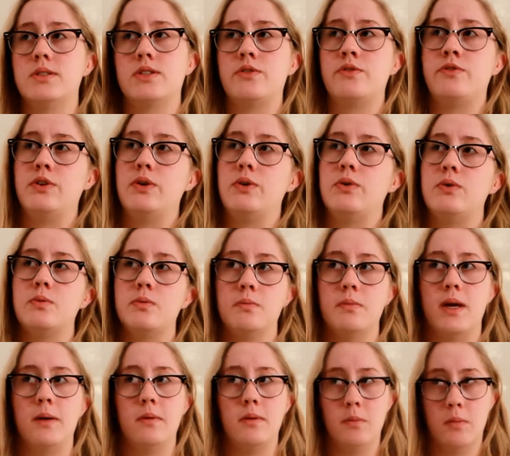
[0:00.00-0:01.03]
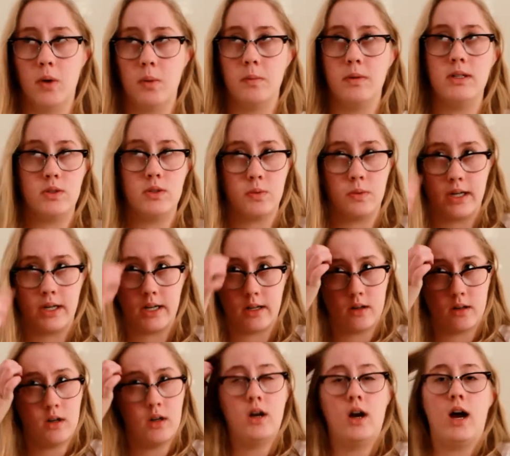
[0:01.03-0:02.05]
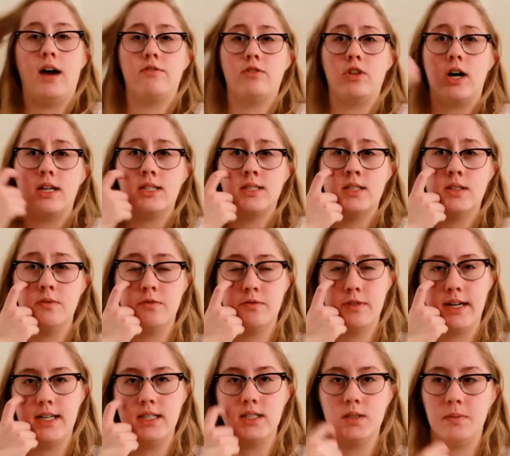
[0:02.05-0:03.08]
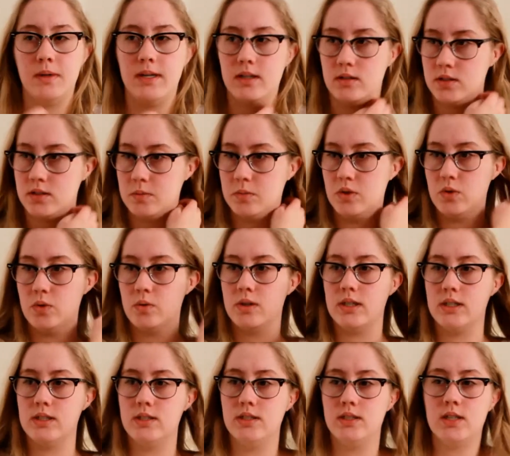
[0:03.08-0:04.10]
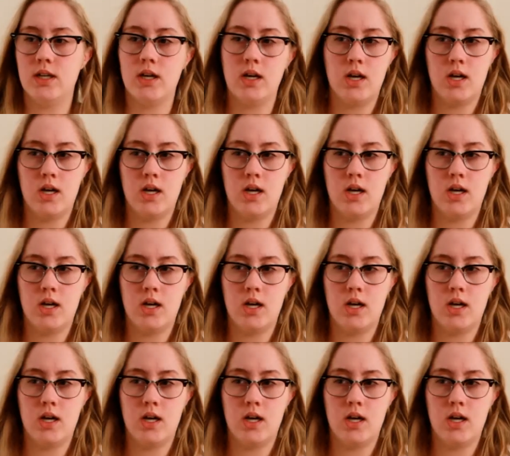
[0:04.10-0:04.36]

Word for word: was a few maybe moments where I've lost some friends, made some new ones.